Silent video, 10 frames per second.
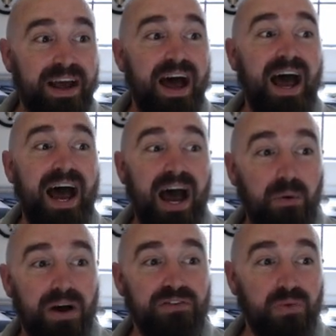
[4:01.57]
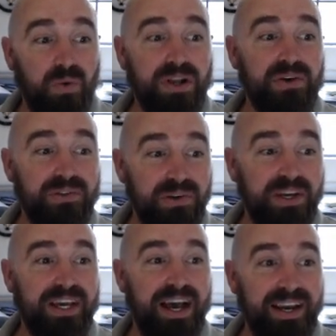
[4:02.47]
However, what you're
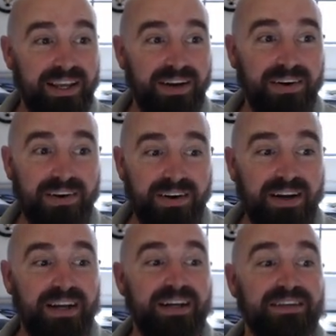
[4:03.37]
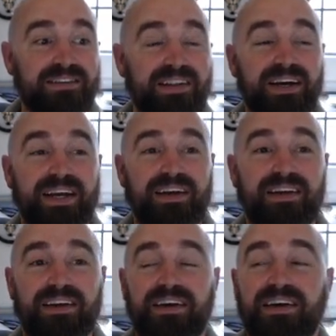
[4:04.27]
looking at here is
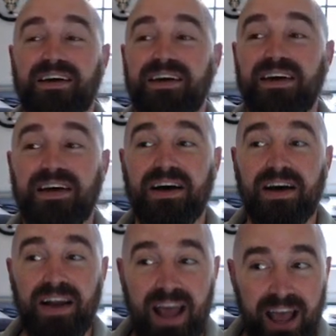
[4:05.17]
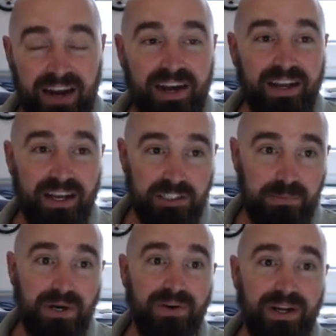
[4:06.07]
like an editing
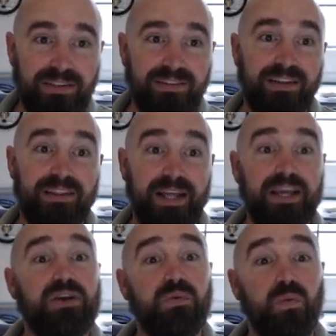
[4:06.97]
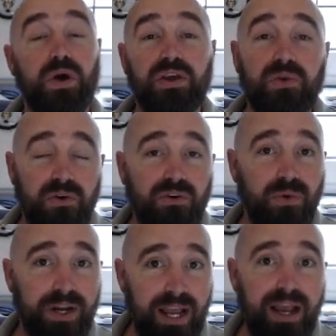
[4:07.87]
experience like what you'll
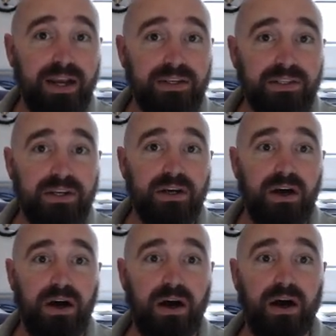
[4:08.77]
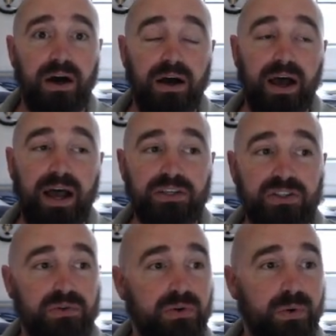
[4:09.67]
create as
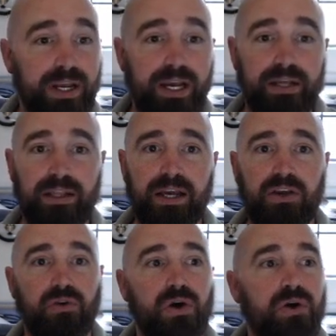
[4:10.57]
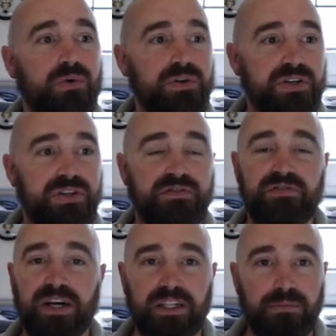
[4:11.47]
you create like your own
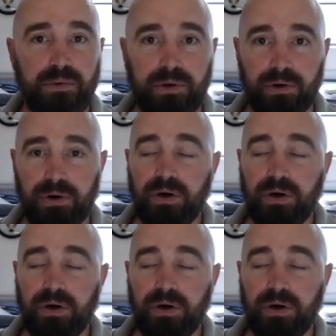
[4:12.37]
developer